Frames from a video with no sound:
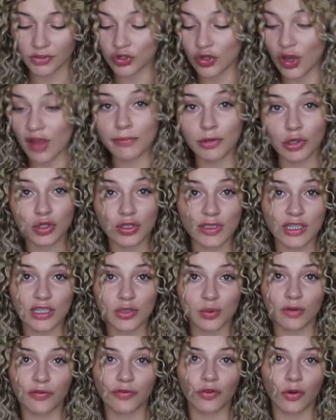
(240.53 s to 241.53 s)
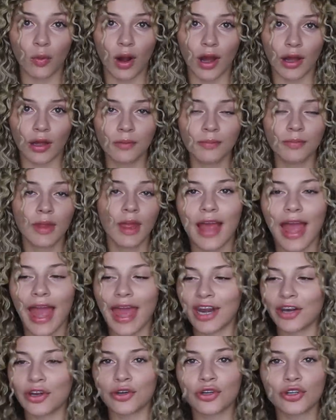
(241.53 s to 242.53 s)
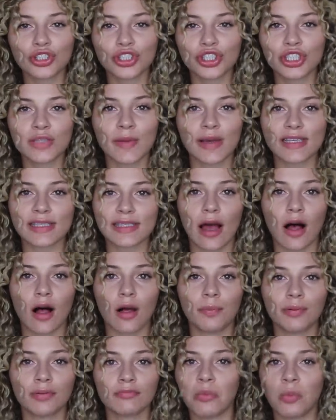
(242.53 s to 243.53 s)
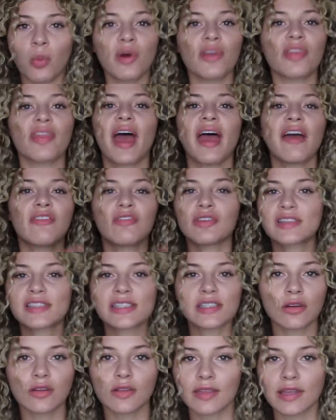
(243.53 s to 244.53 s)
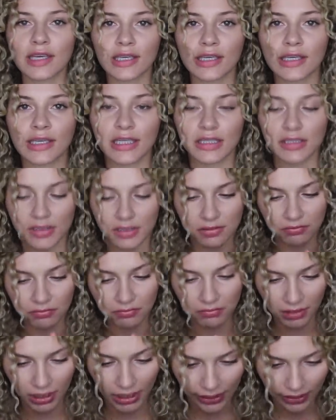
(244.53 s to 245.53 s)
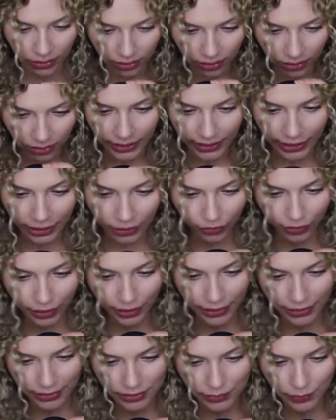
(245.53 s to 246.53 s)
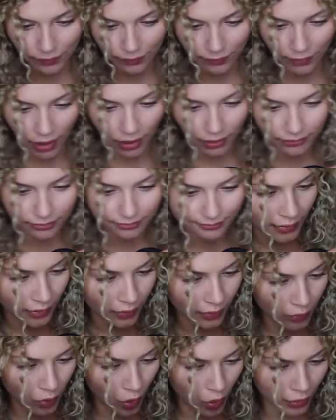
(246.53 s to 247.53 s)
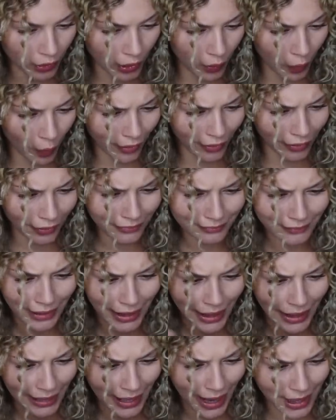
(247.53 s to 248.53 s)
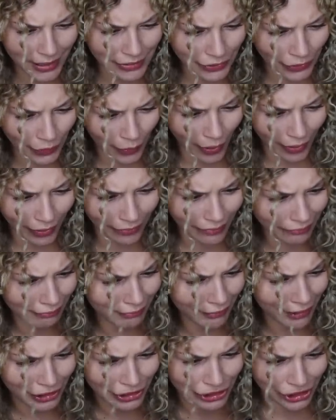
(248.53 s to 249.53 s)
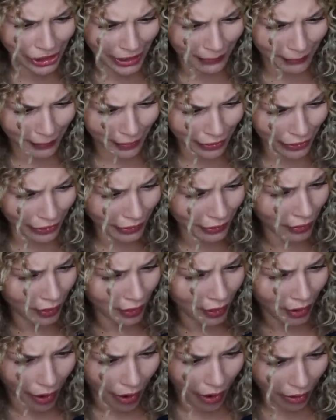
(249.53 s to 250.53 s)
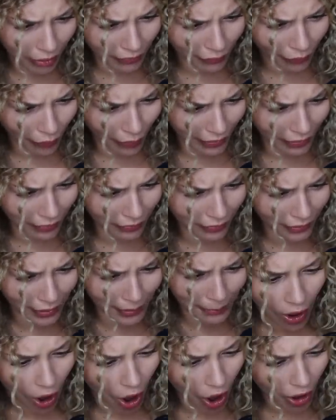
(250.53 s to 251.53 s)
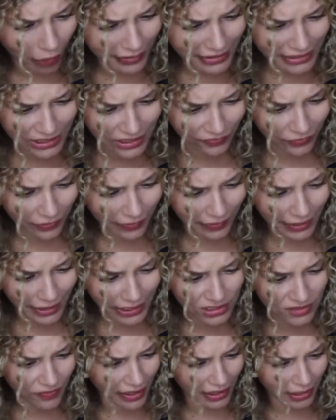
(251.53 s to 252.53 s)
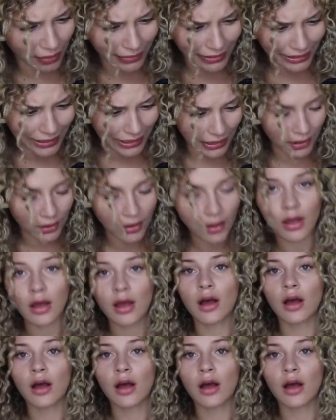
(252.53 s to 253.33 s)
So I've been using this one for a while and it nourishes my scalp with every single thing it needs. Like ingredients, we've got coconut oil, castor oil, shea butter, olive oil, all these different things, vitamin E,